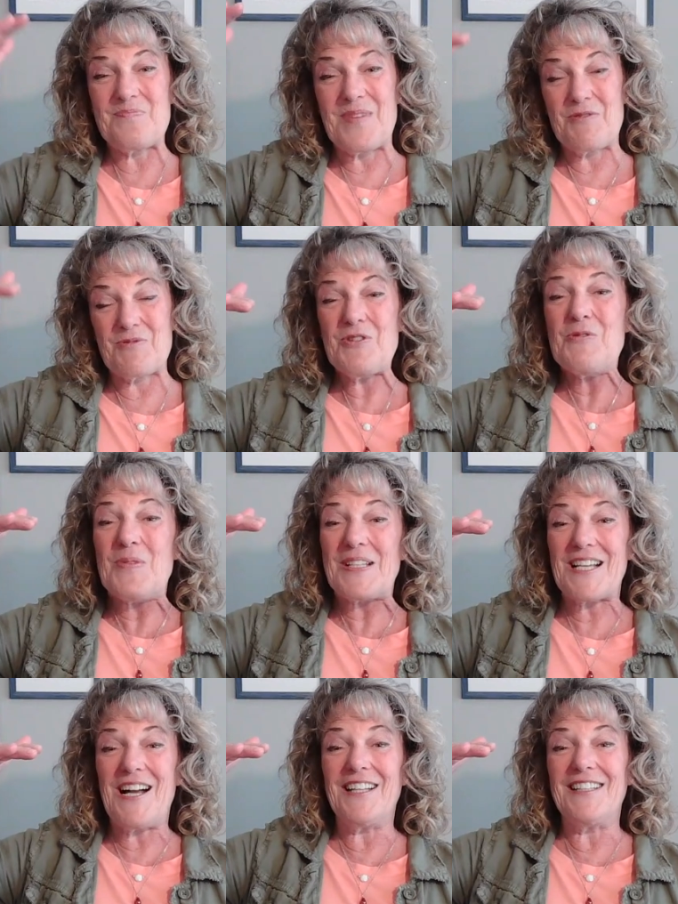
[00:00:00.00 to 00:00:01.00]
My room
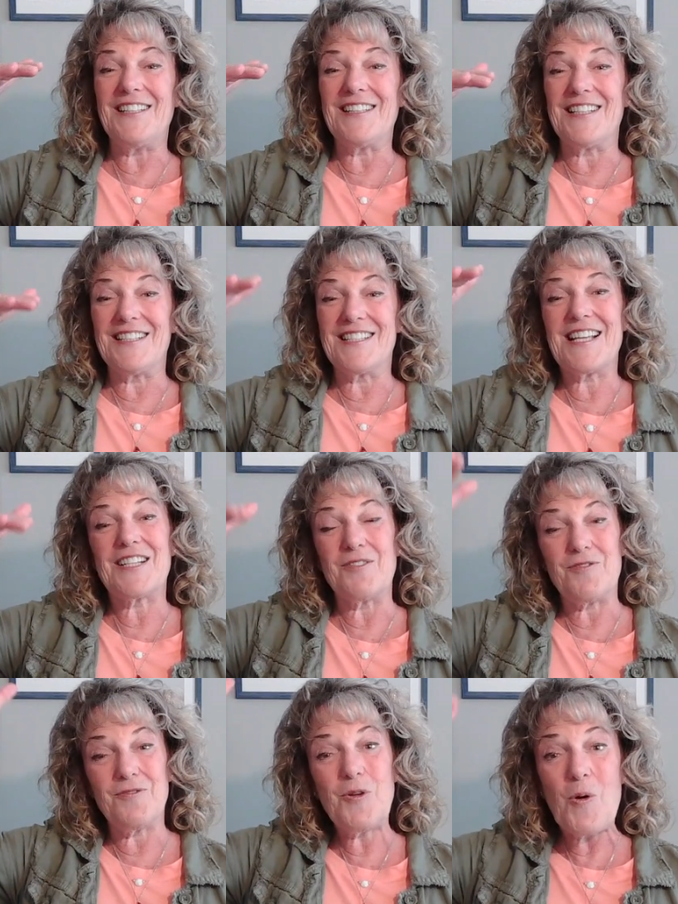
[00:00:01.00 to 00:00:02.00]
is on the
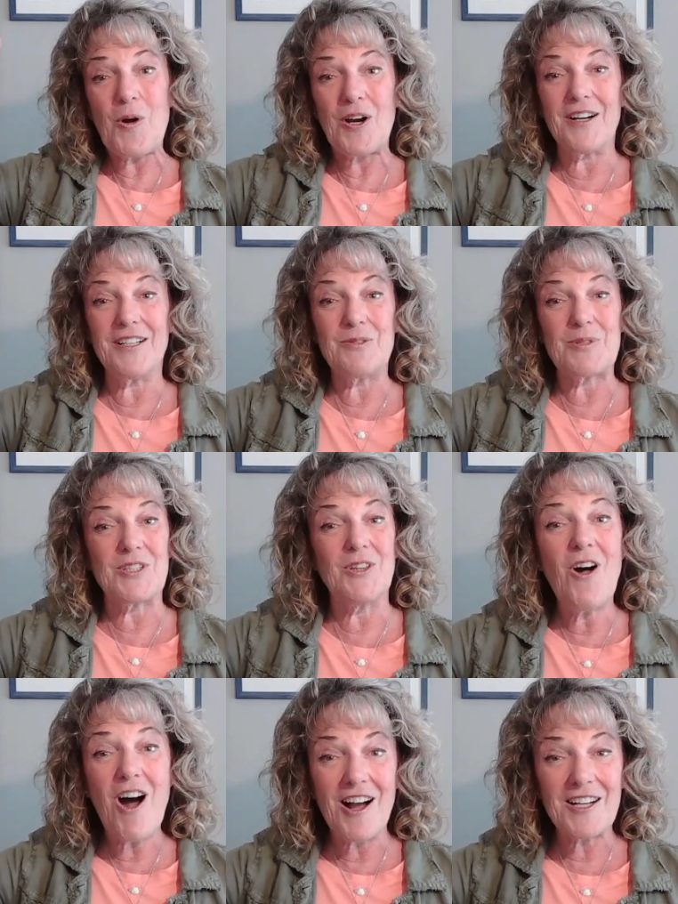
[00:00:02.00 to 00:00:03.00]
second floor, and it was
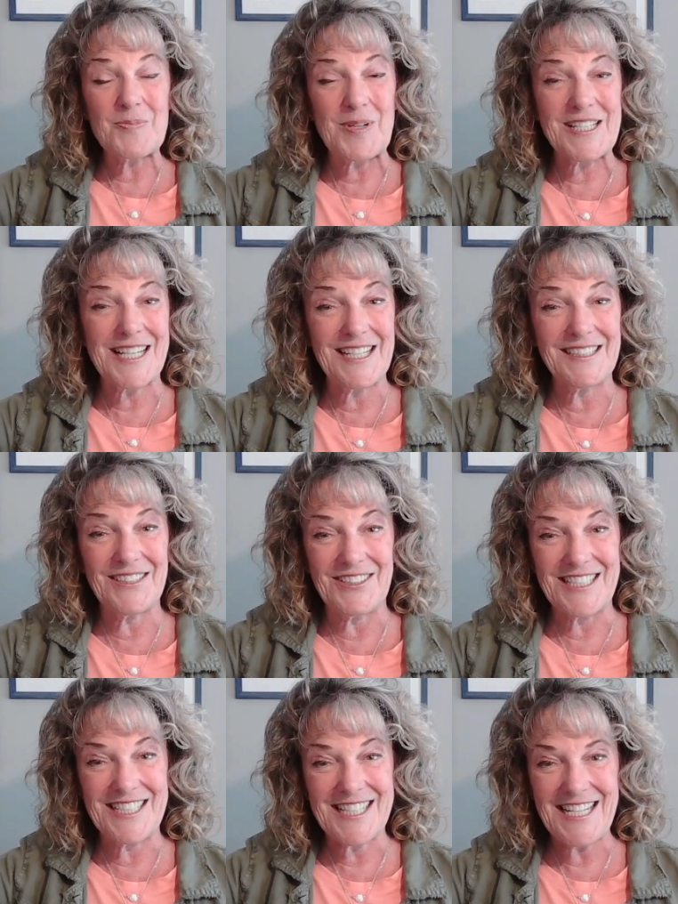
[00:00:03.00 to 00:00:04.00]
locked because I got there
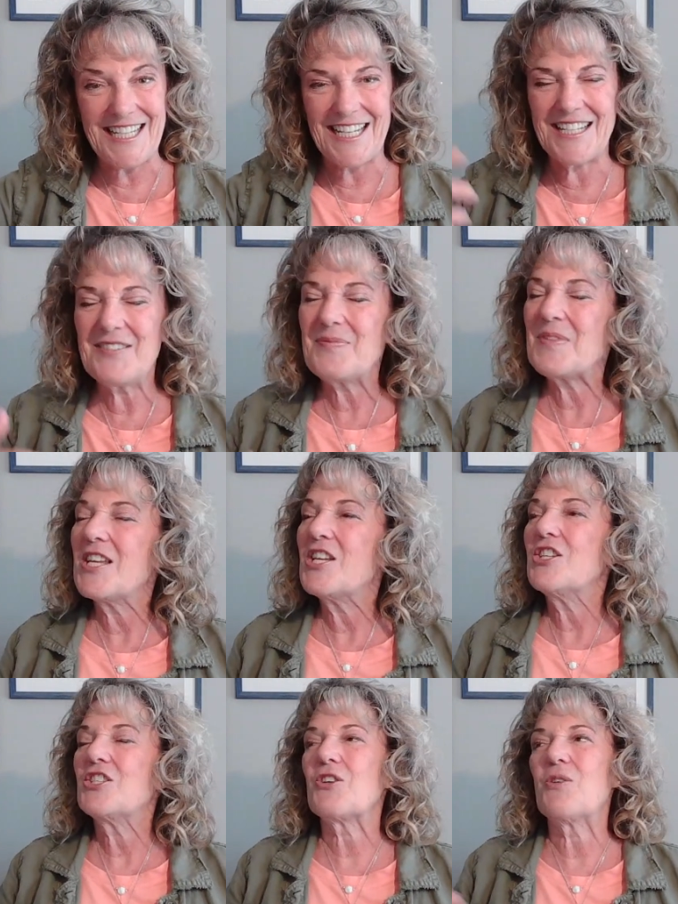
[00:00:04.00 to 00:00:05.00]
on a Sunday.
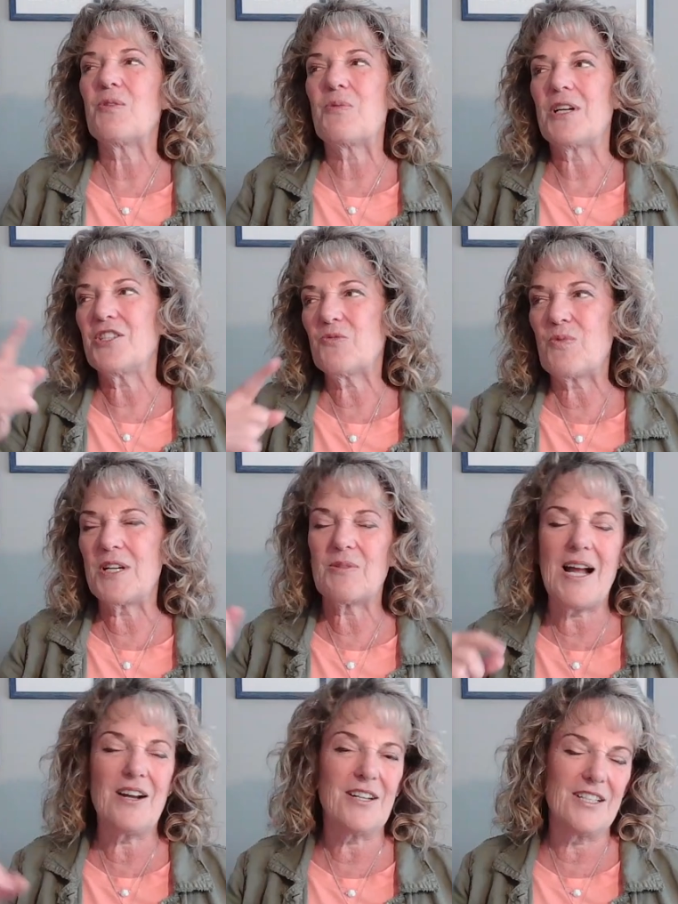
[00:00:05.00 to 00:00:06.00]
So I just went
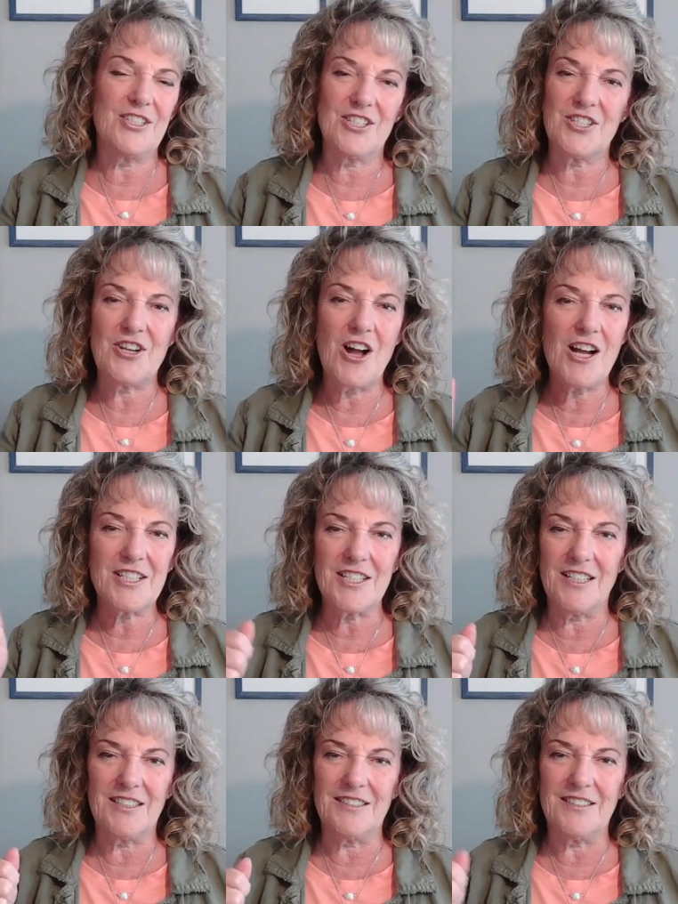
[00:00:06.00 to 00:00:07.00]
around and I just knocked
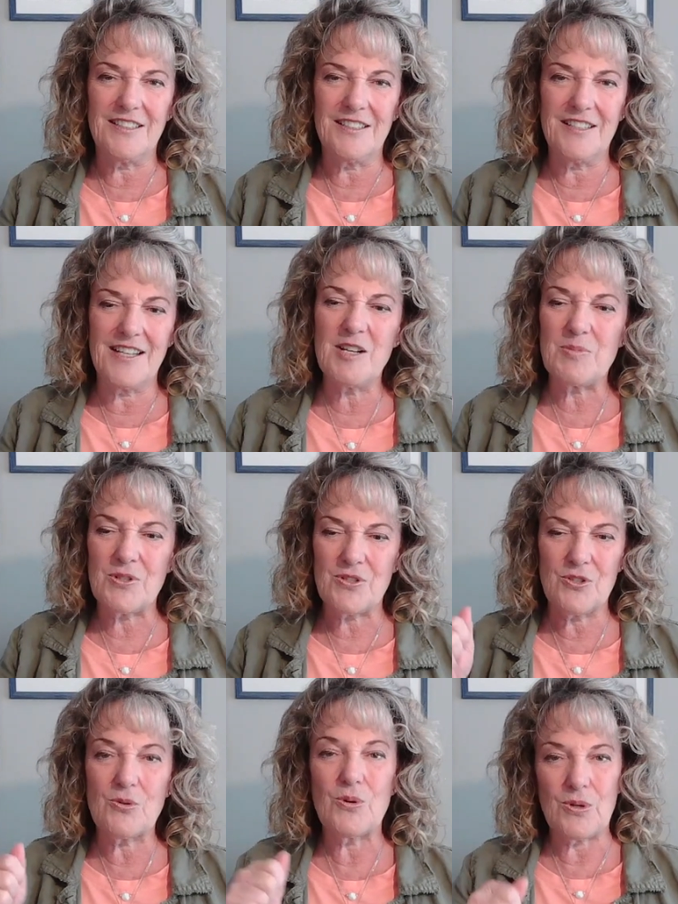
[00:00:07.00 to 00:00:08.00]
on neighbors'
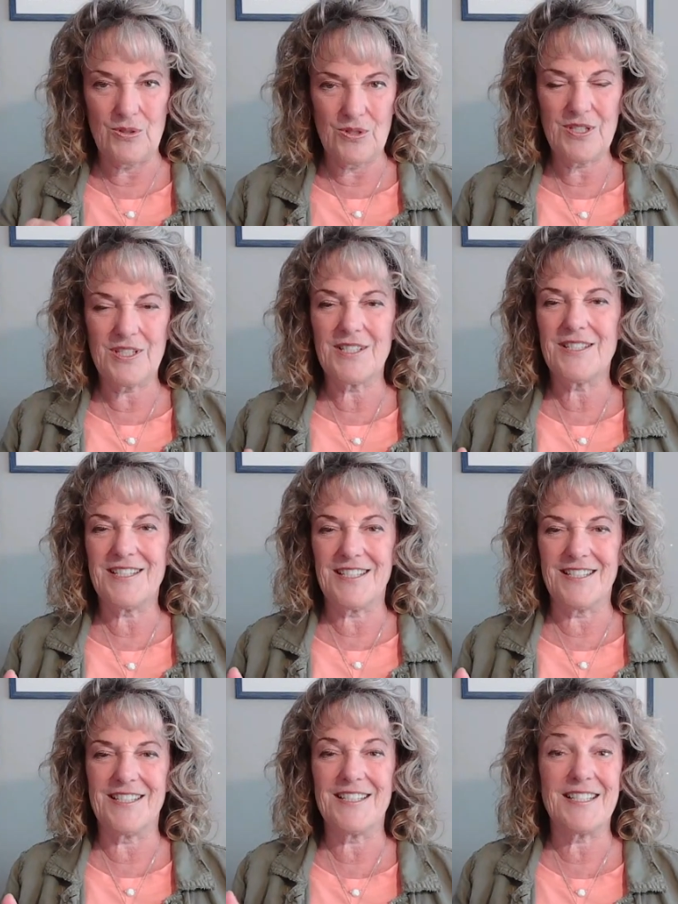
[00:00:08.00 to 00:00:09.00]
doors
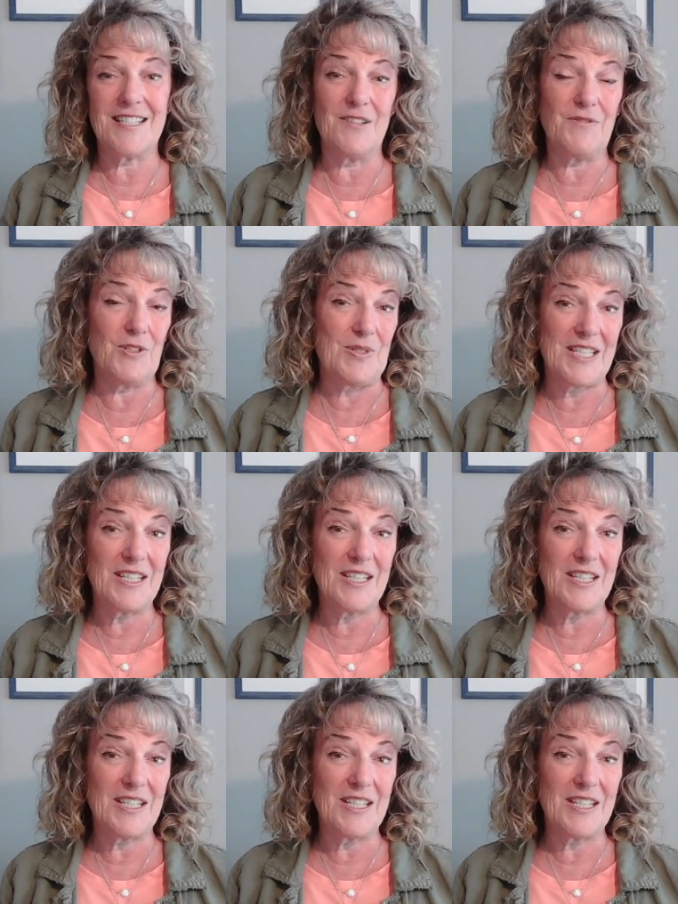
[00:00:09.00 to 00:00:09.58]
to see if there was